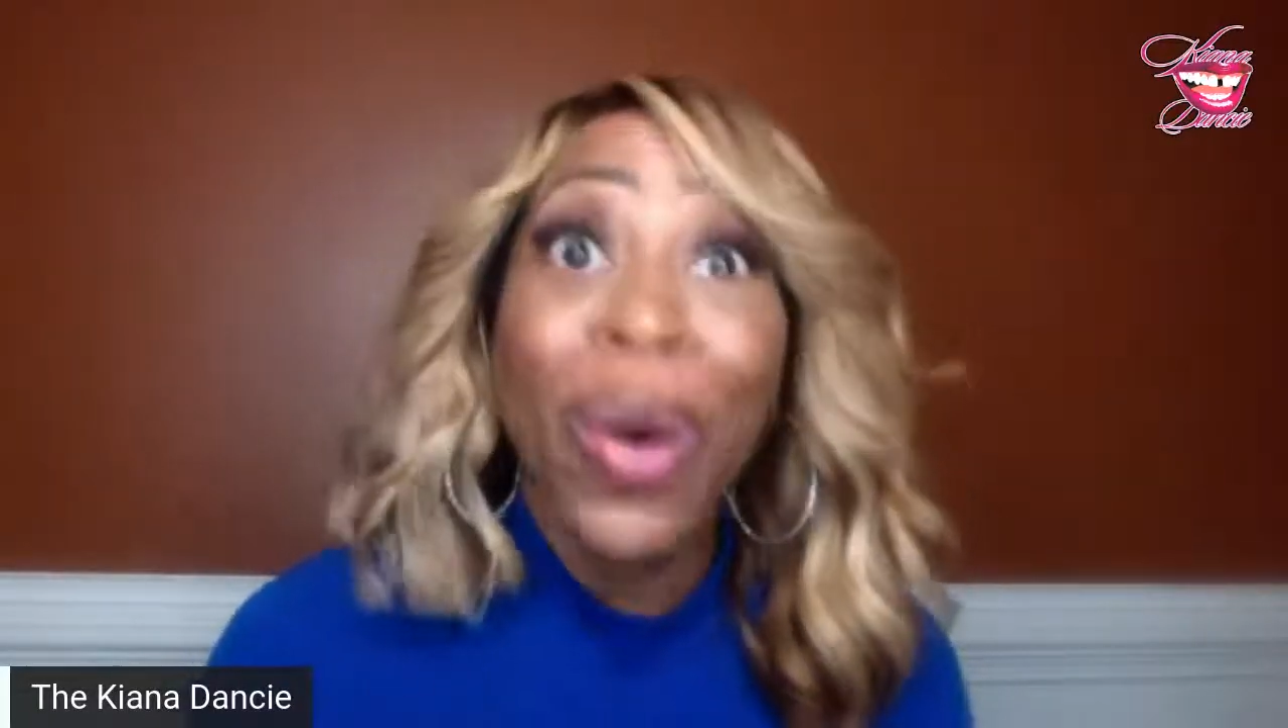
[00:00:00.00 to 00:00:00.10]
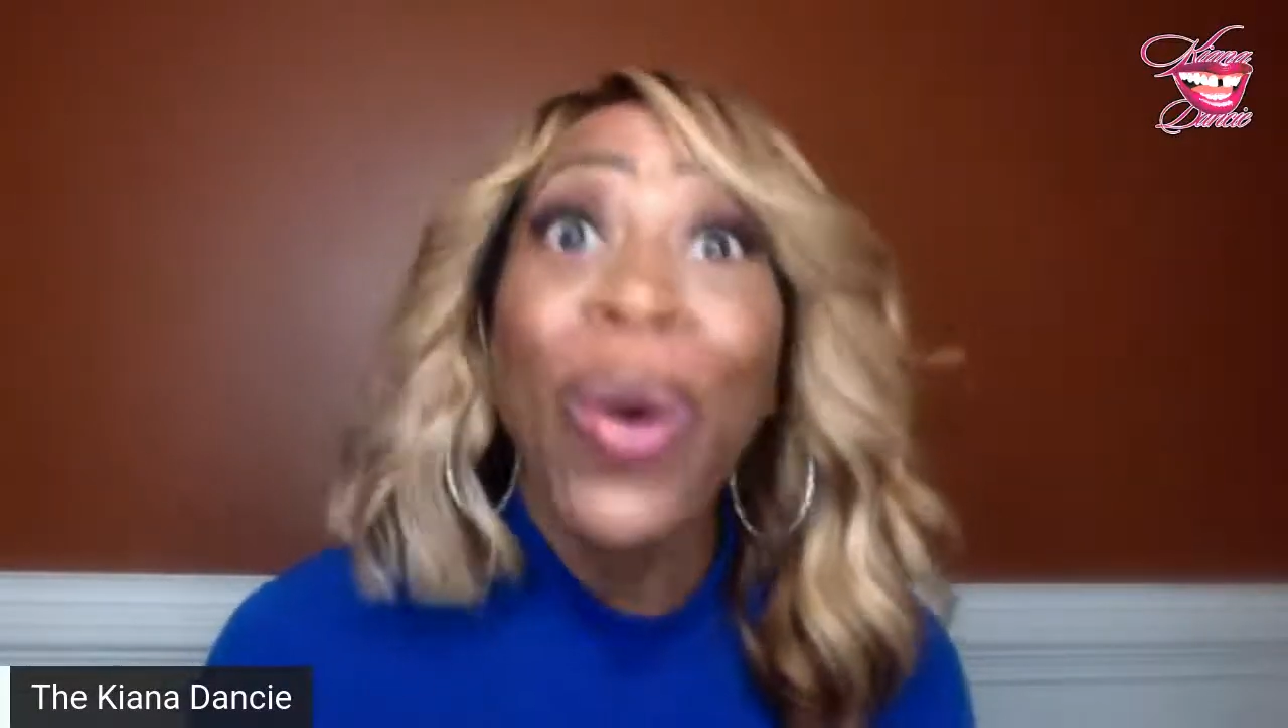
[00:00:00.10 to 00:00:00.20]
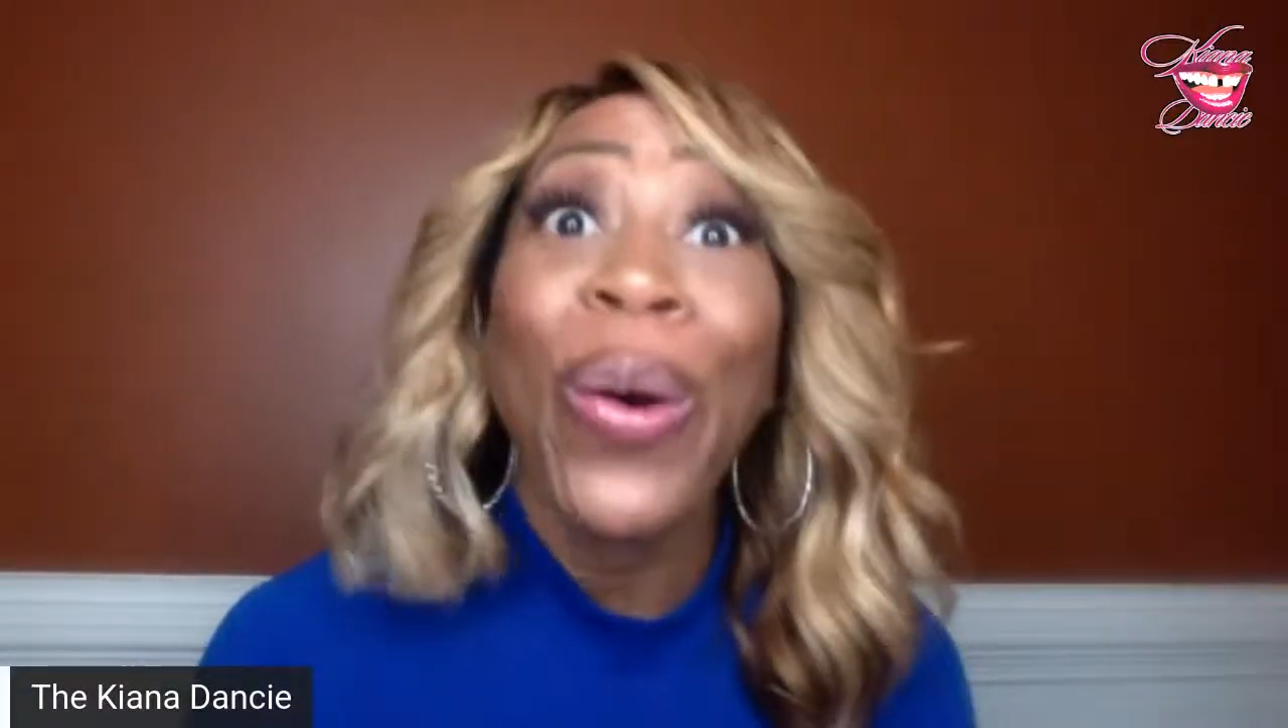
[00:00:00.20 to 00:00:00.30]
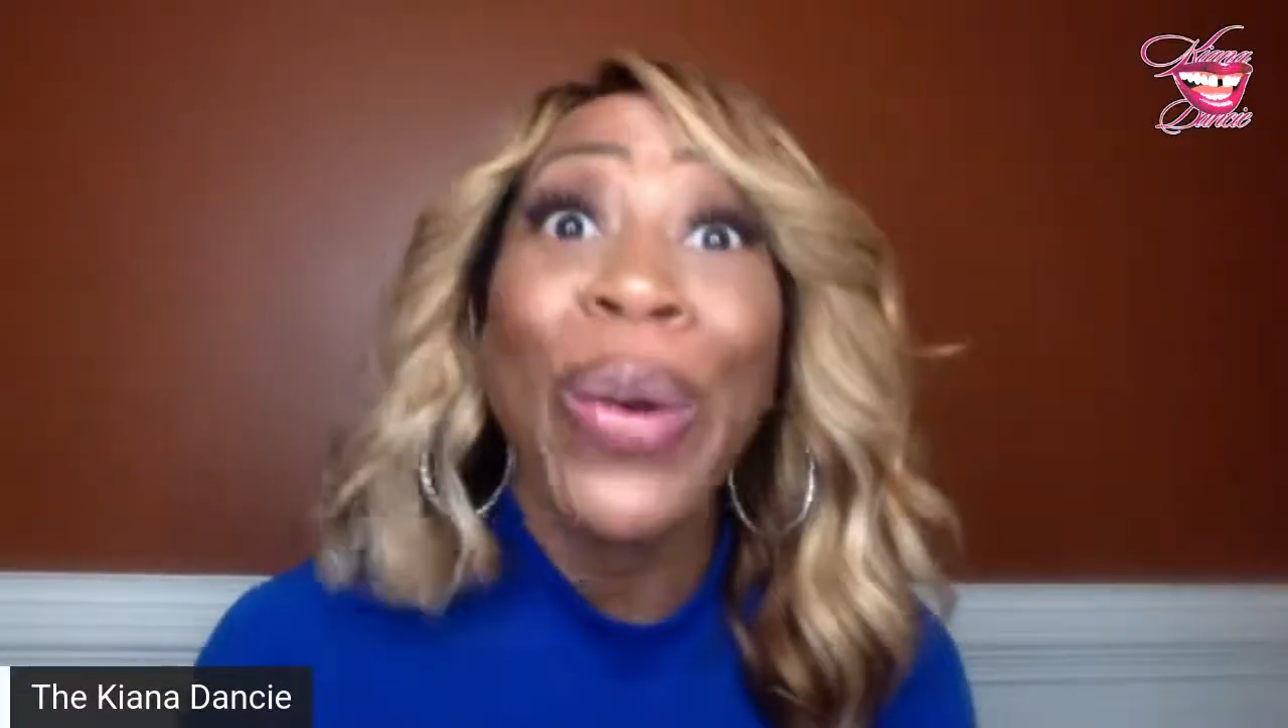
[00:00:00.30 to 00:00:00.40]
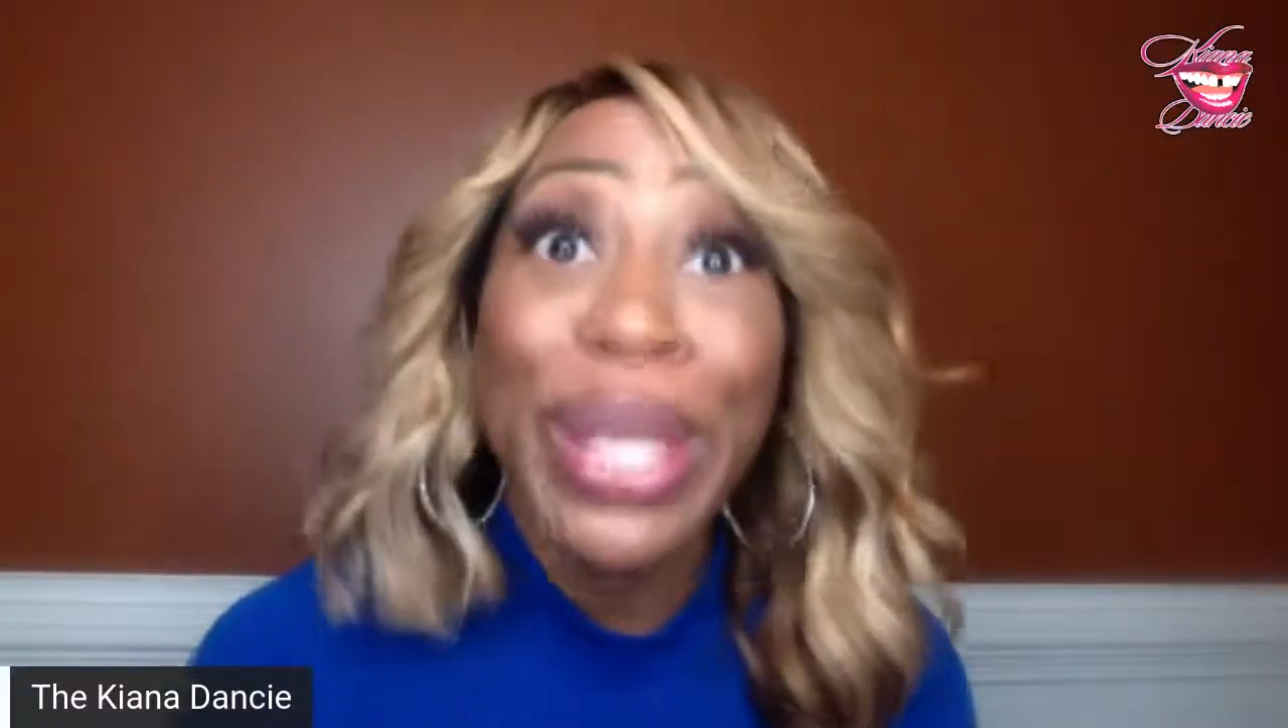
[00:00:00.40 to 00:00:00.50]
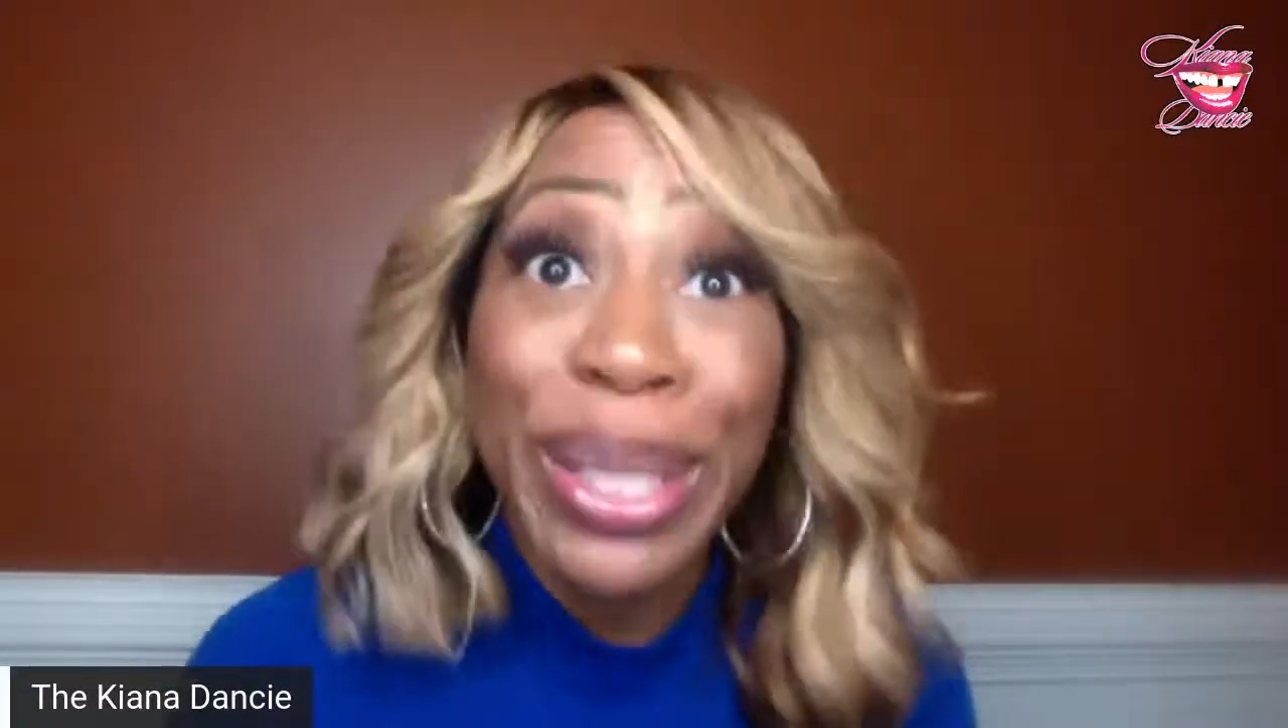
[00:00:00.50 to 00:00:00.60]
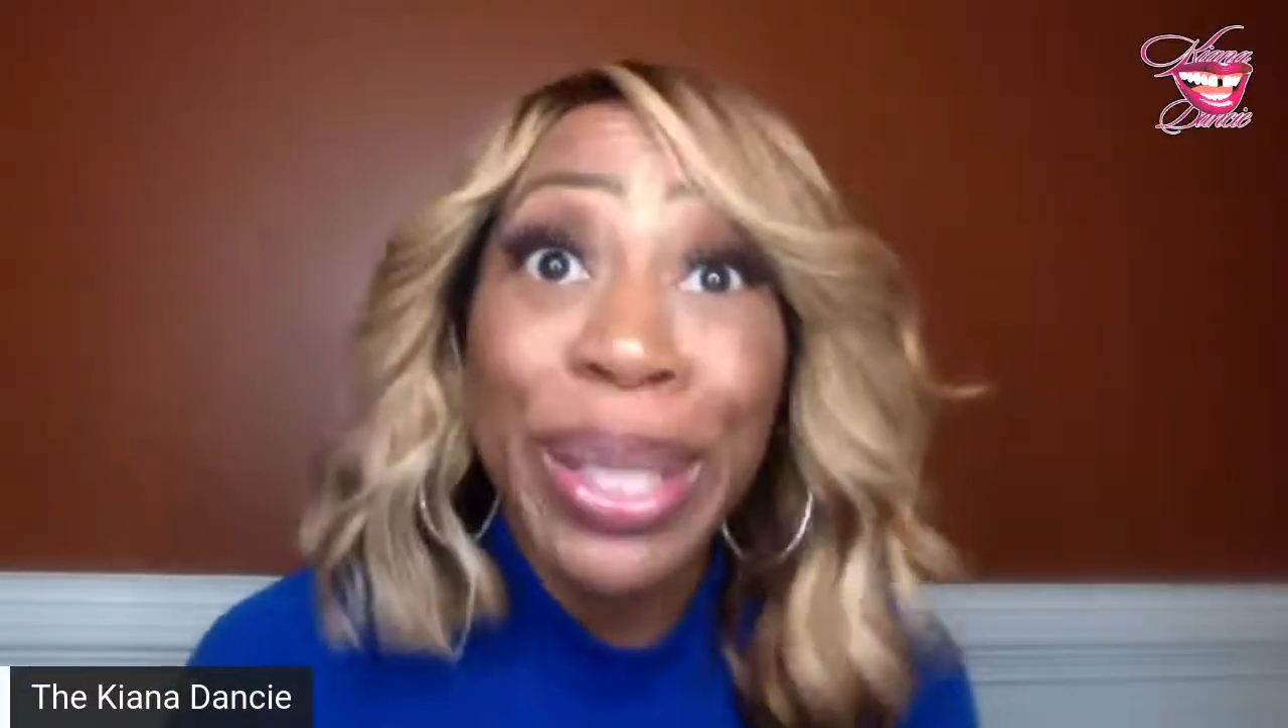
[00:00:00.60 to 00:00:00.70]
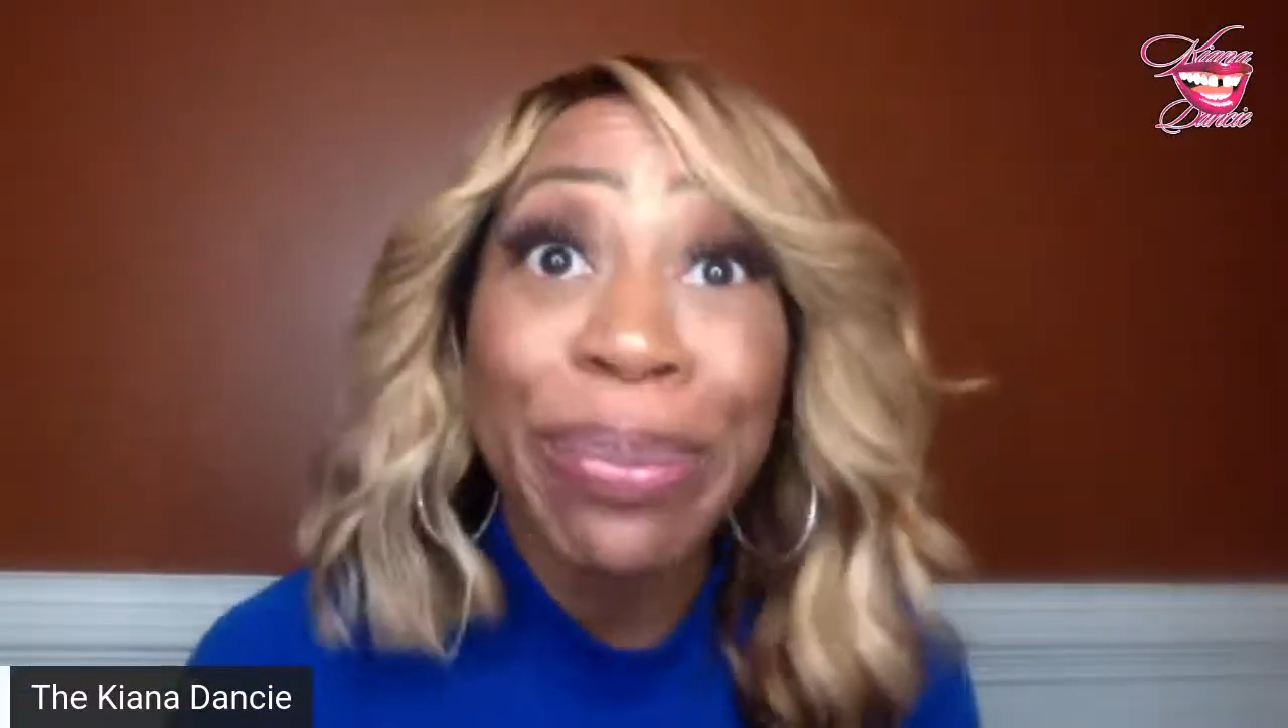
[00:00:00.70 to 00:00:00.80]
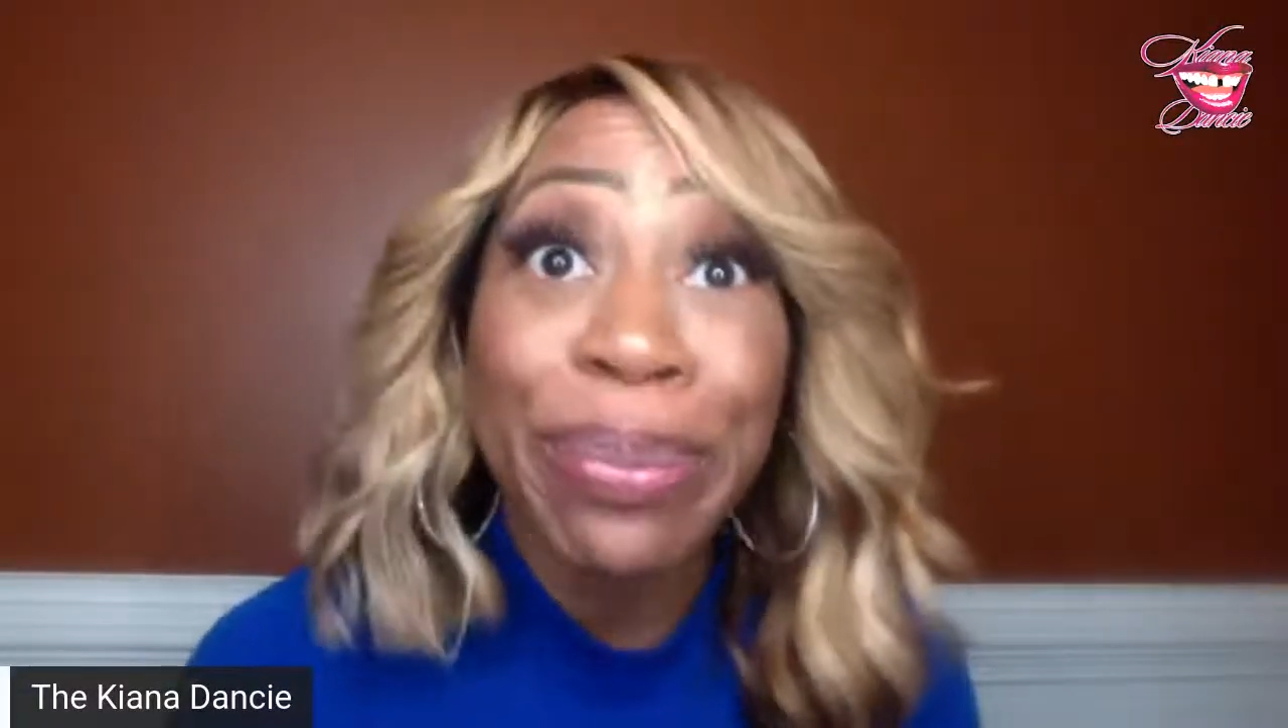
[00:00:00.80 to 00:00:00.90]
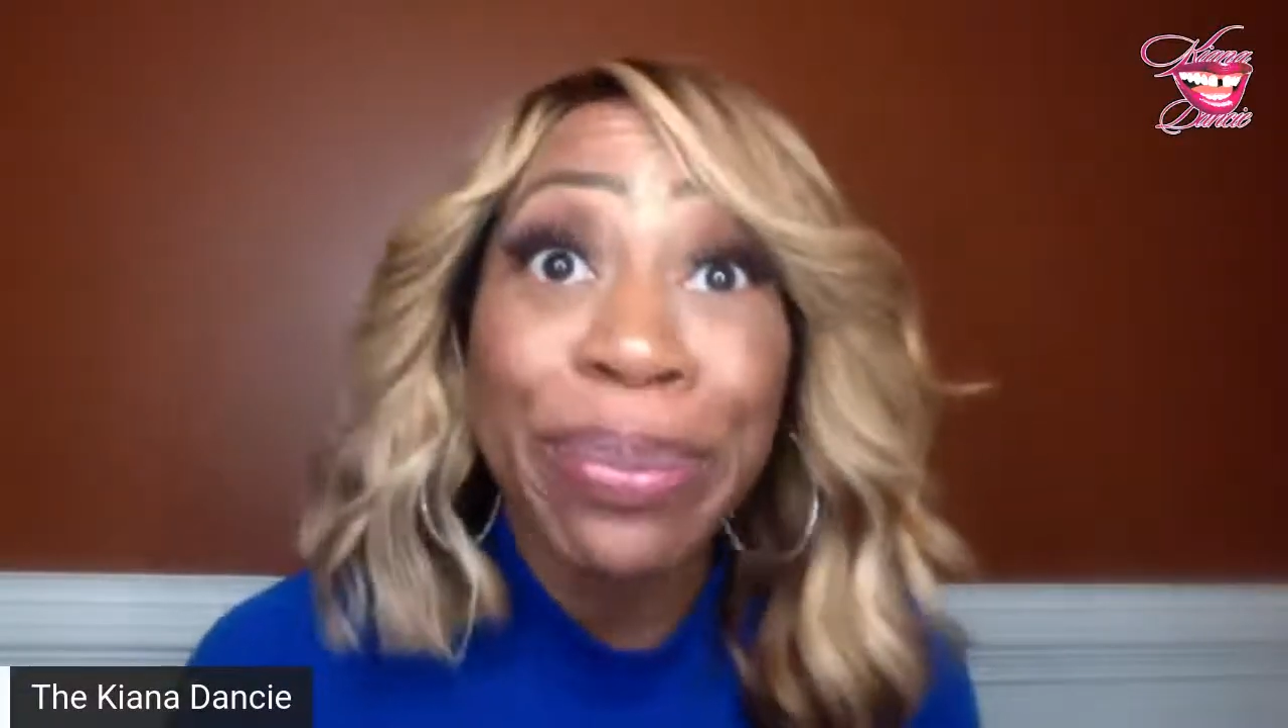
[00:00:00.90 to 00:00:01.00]
on a
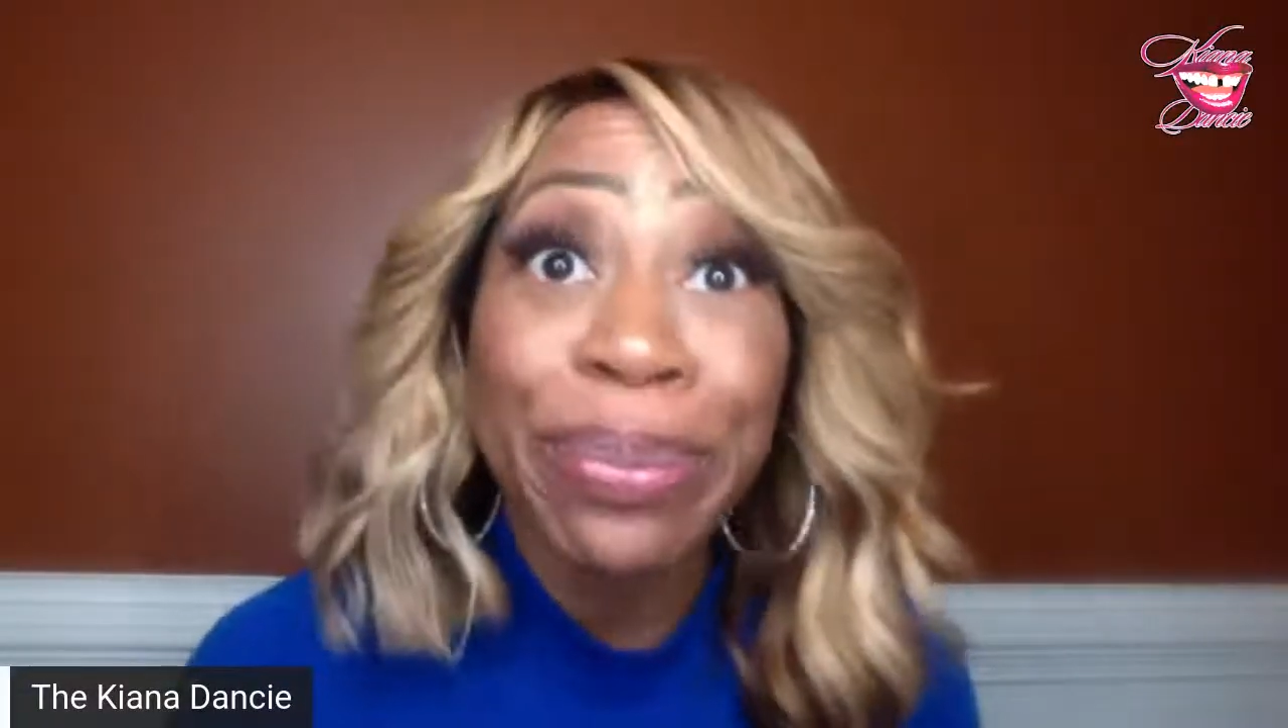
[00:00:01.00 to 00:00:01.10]
ship.